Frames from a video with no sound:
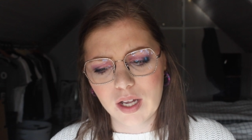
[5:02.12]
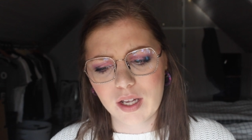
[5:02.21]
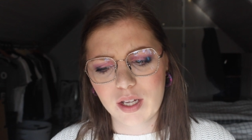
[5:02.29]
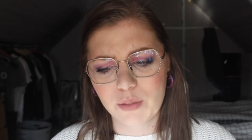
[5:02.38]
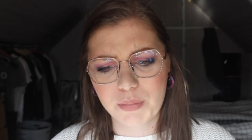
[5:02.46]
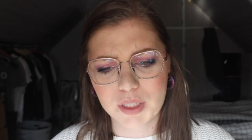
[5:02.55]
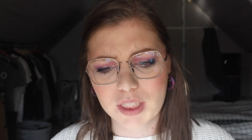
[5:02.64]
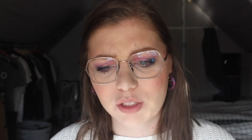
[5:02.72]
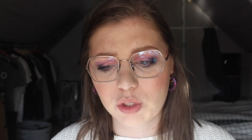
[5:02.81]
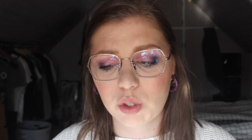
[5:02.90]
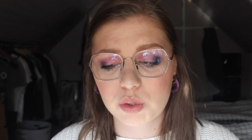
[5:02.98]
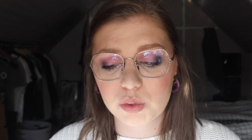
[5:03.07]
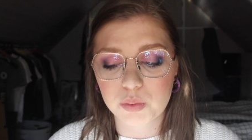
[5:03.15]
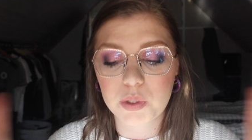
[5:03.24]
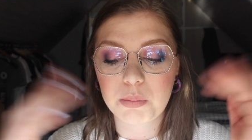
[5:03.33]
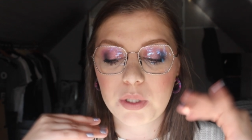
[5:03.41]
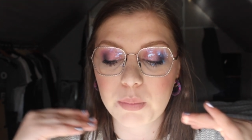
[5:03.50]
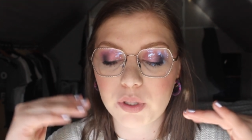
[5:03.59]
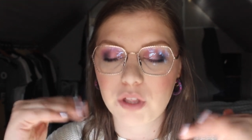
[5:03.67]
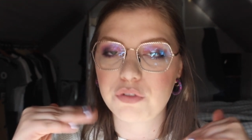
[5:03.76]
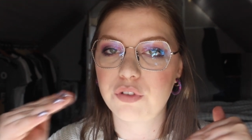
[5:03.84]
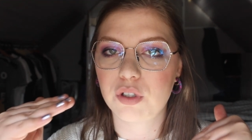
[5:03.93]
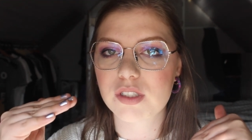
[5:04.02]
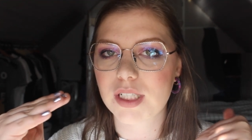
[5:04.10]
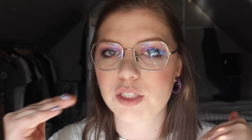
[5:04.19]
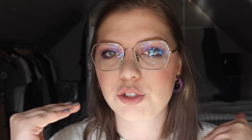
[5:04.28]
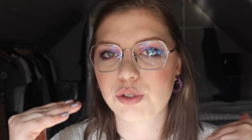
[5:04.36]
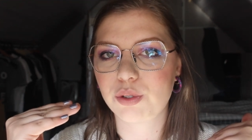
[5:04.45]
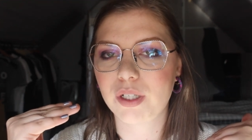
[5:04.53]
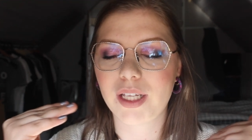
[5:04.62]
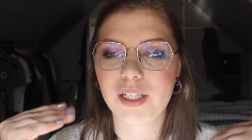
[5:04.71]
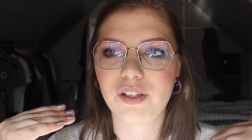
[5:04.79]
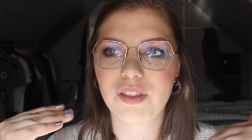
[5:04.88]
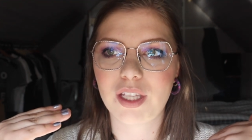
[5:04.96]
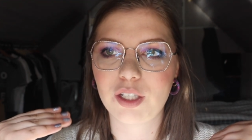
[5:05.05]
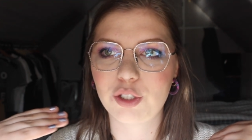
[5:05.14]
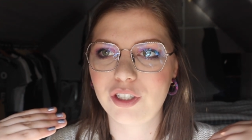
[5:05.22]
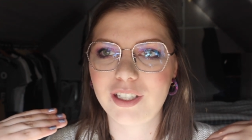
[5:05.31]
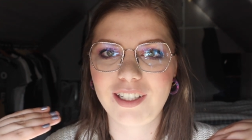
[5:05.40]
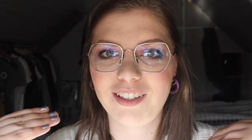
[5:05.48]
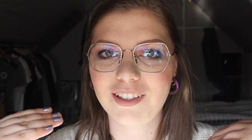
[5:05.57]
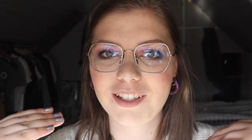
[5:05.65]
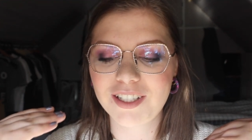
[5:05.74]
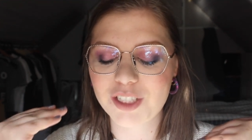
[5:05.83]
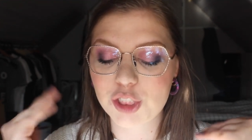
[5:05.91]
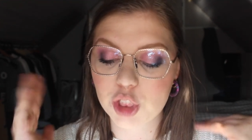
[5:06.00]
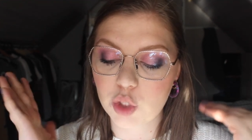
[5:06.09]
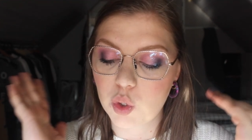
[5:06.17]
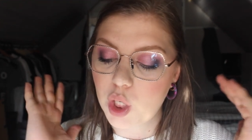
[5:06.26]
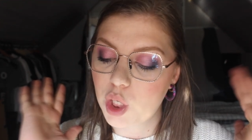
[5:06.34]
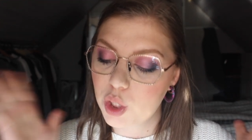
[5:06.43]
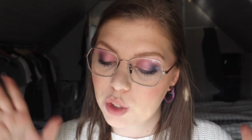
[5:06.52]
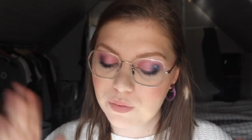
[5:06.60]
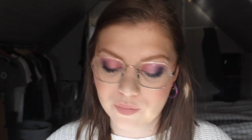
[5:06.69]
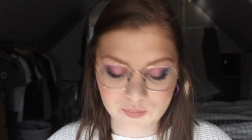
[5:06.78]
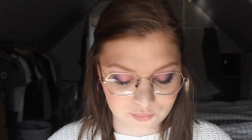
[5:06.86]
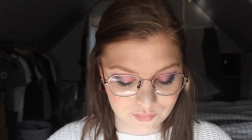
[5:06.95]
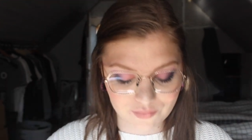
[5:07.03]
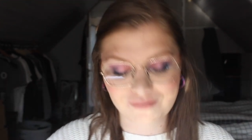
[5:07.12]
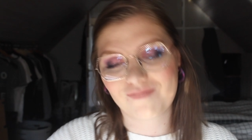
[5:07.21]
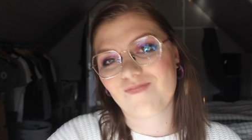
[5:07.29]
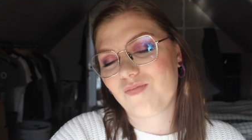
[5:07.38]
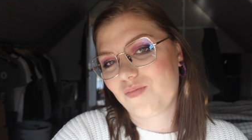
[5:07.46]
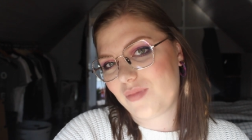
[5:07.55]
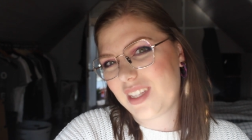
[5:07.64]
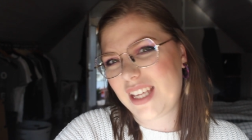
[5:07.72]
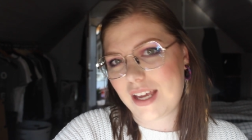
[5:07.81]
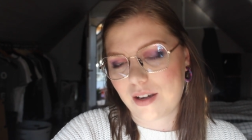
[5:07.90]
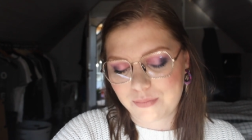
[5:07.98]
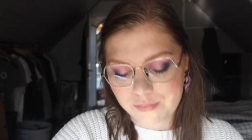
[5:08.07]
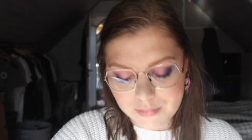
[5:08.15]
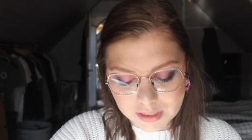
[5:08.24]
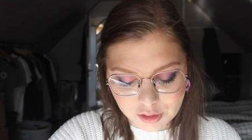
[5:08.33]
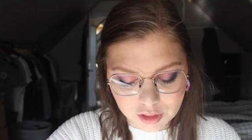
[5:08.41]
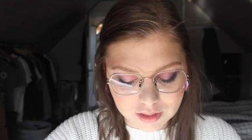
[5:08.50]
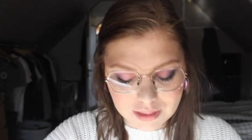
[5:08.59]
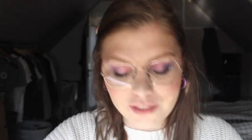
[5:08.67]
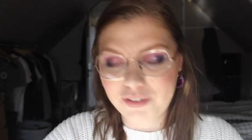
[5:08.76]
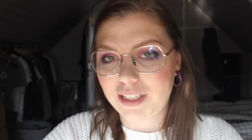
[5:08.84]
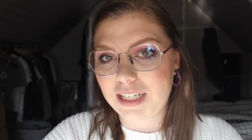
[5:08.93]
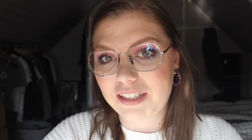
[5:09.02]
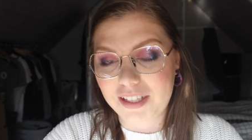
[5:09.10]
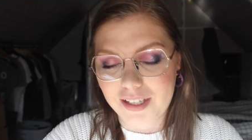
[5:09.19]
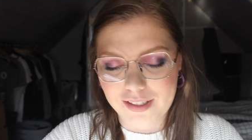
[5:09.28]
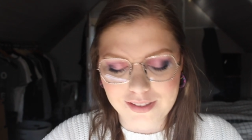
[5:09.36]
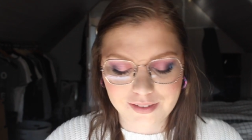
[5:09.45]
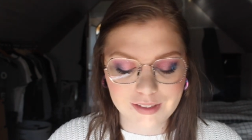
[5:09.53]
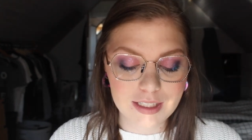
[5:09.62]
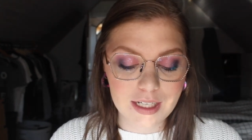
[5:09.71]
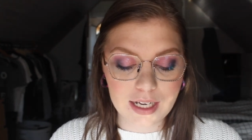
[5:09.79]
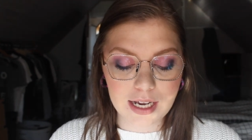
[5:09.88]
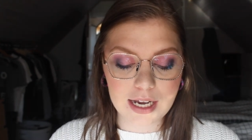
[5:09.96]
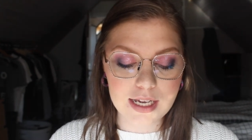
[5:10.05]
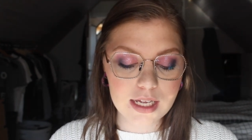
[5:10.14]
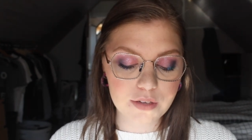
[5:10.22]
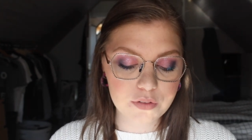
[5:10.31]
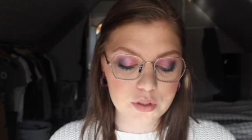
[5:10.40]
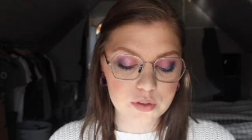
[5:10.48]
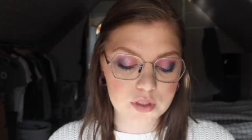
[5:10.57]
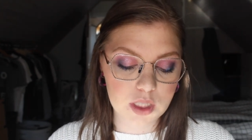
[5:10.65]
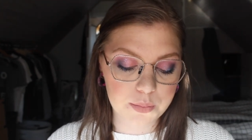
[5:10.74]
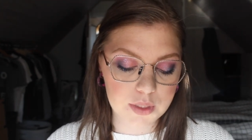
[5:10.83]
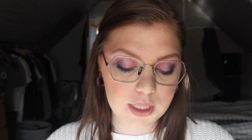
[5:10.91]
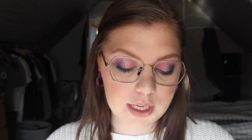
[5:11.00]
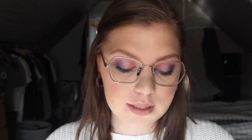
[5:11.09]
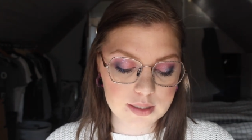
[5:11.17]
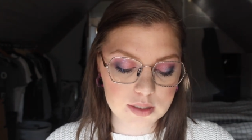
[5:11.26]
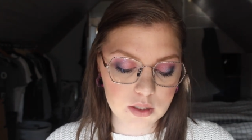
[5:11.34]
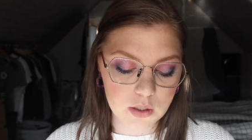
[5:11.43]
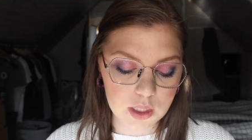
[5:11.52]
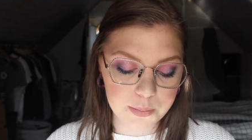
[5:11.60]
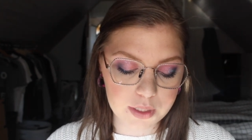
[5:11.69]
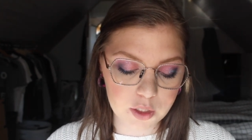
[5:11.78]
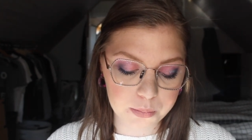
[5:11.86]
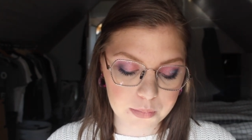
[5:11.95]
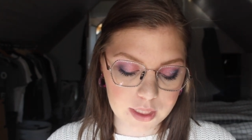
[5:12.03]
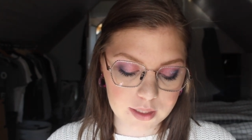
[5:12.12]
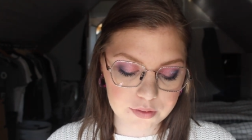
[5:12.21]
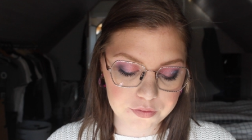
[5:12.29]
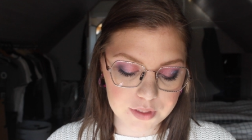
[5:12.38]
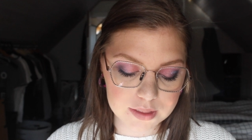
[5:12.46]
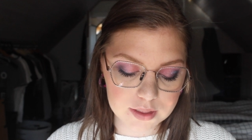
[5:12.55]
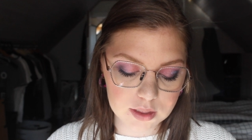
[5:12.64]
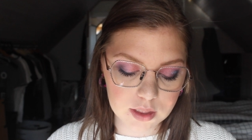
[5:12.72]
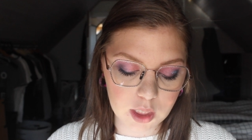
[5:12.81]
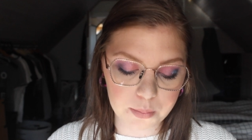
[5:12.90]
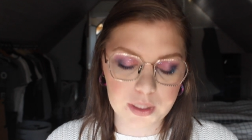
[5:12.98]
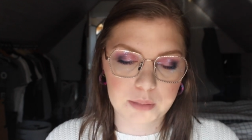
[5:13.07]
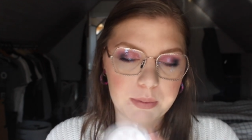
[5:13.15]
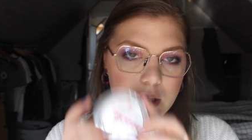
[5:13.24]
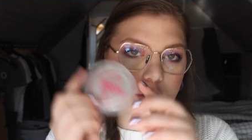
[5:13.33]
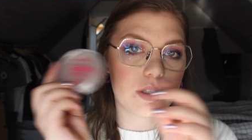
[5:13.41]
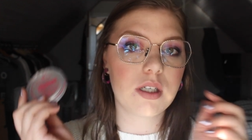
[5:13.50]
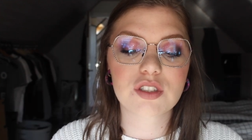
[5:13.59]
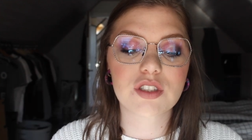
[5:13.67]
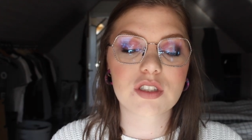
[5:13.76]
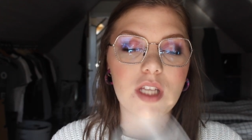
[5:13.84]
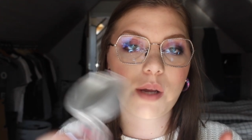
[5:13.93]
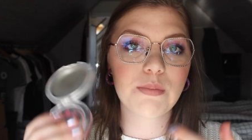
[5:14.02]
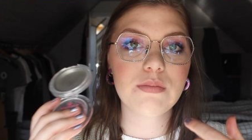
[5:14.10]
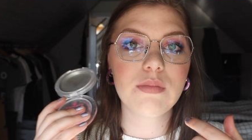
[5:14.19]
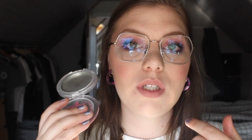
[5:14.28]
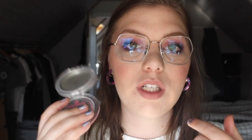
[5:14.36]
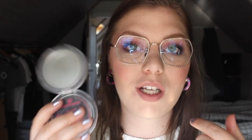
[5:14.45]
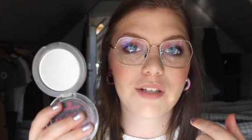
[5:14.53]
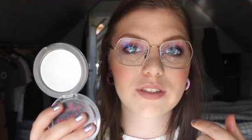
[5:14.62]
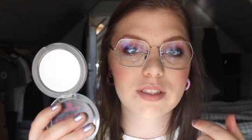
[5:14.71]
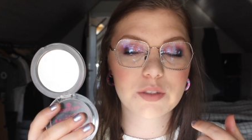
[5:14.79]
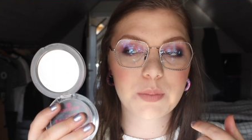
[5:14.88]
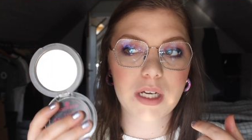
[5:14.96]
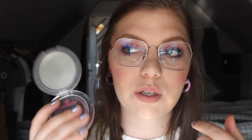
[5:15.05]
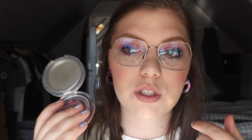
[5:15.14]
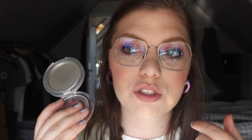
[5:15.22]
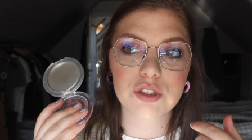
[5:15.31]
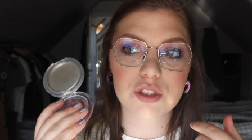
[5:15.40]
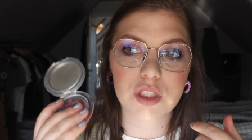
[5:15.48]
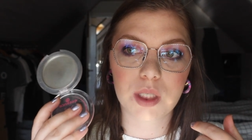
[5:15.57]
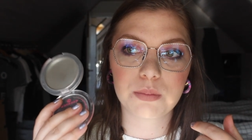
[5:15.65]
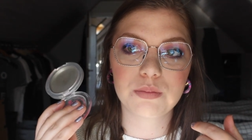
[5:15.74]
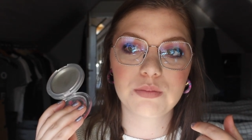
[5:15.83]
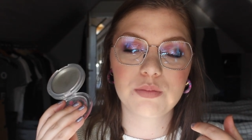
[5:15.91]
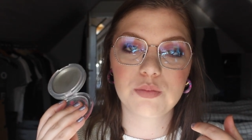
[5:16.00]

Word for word: Uh, but I don't remember the full size doing anything good either, so yeah, let's just leave it at that. I have used up the Essence All About Matte Fixing Compact Powder. Some loves this powder and some